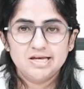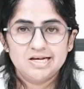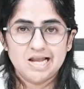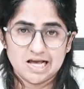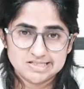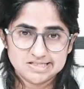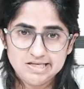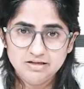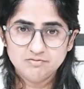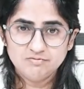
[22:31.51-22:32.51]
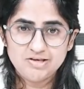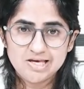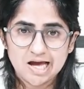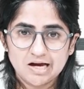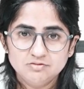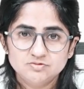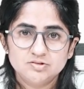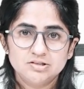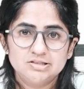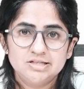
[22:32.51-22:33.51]
Lastly, we have
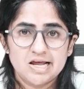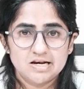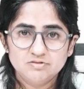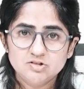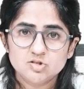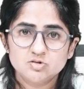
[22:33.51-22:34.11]
the relevance